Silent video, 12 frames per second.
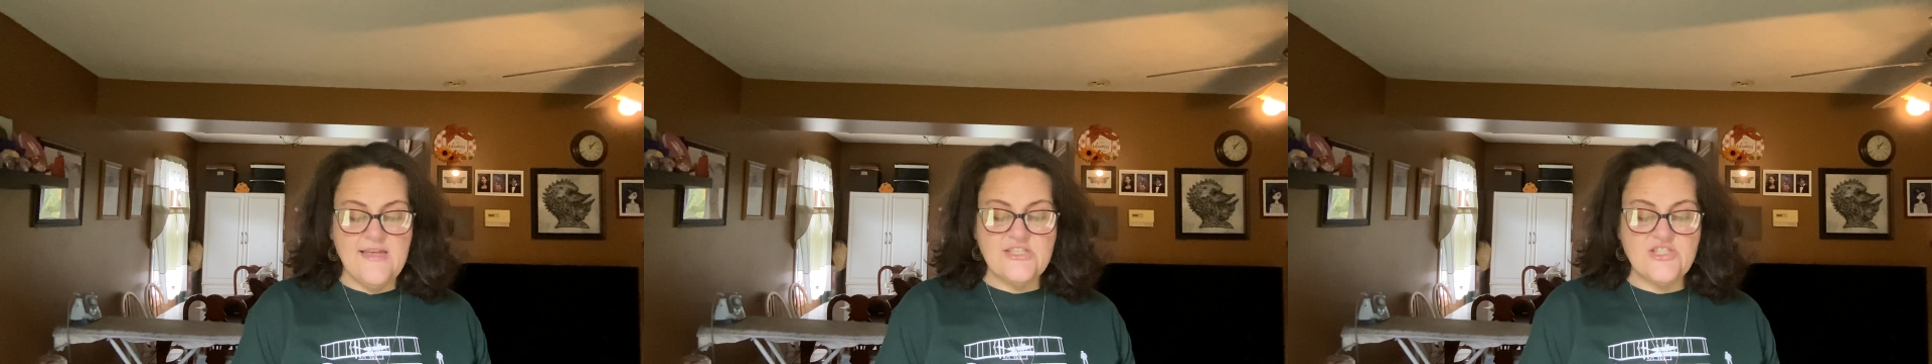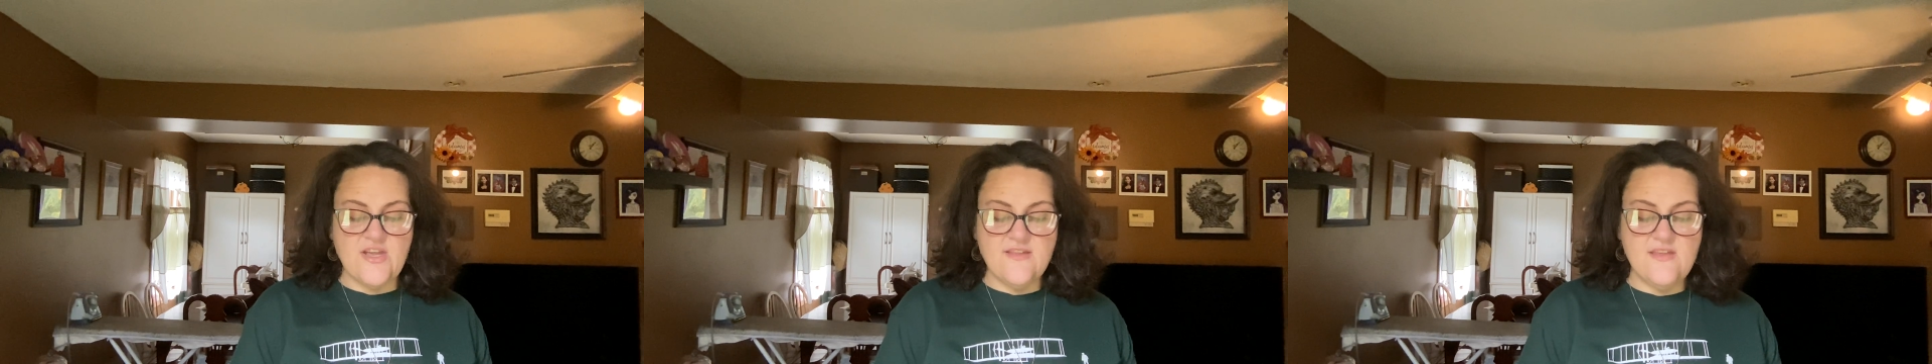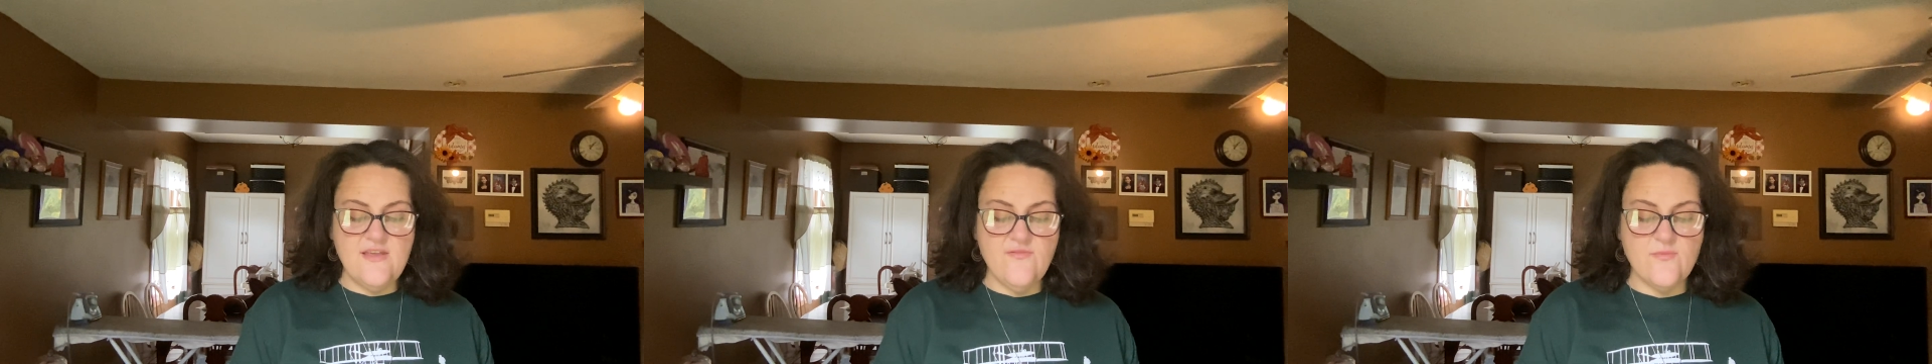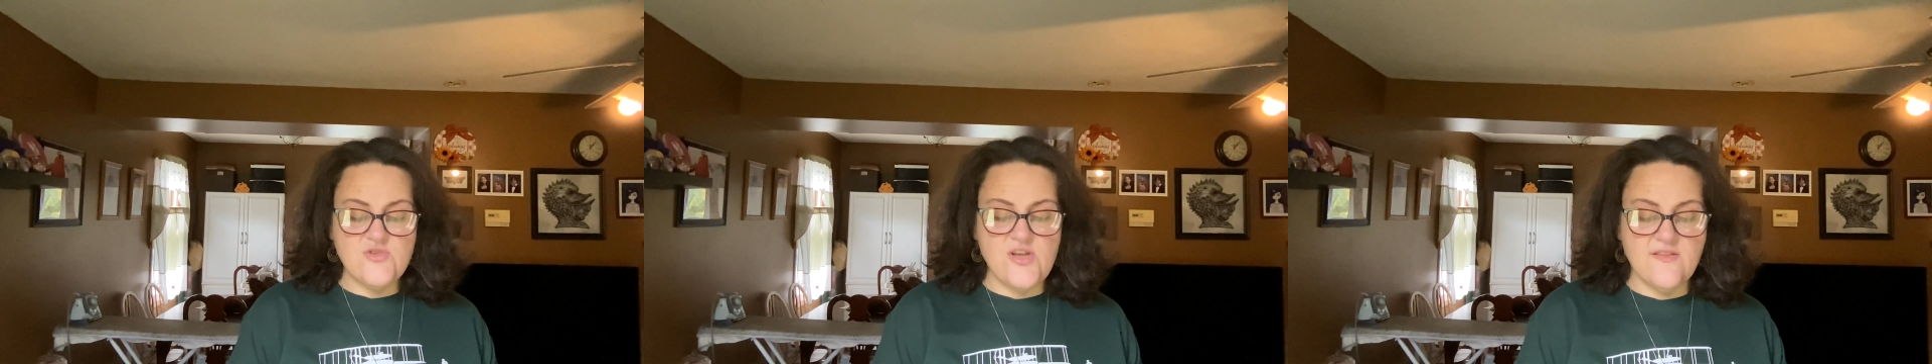Jessie
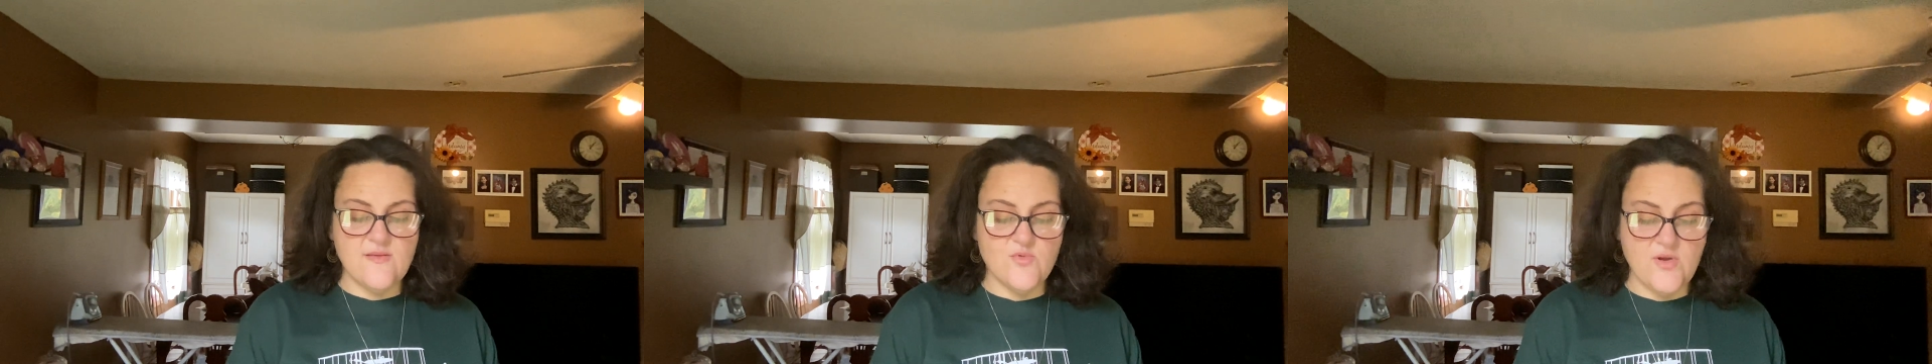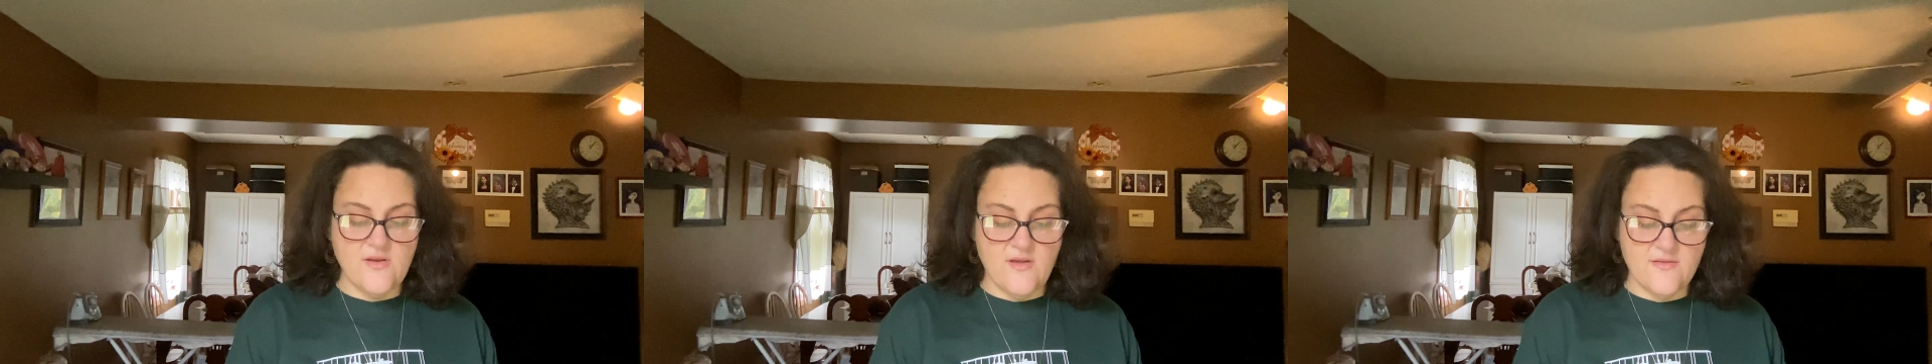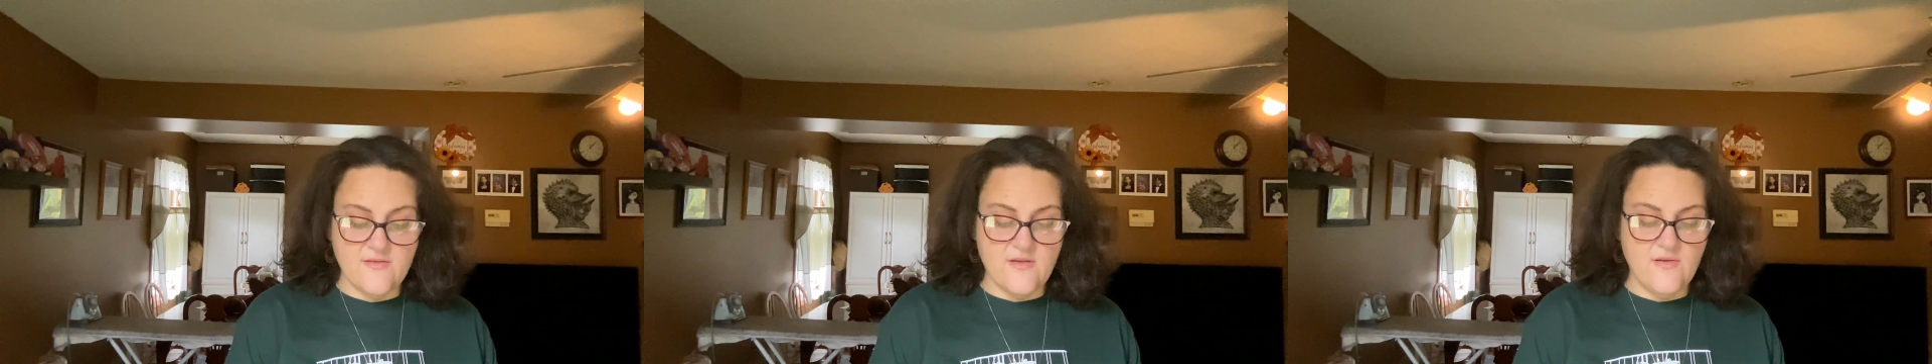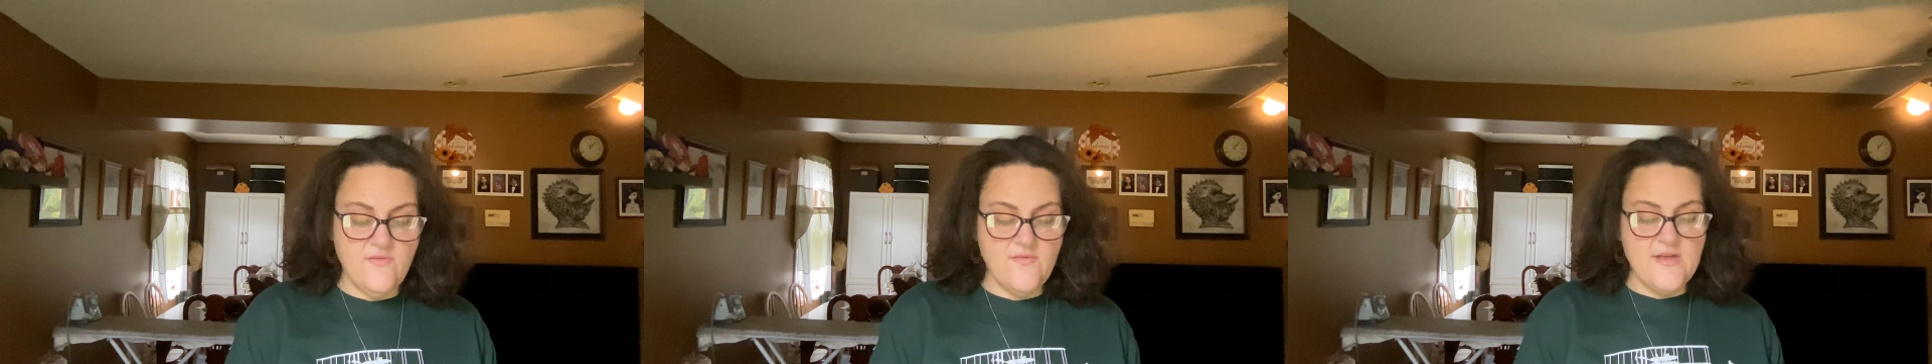from Jessie Marie Does Stuff,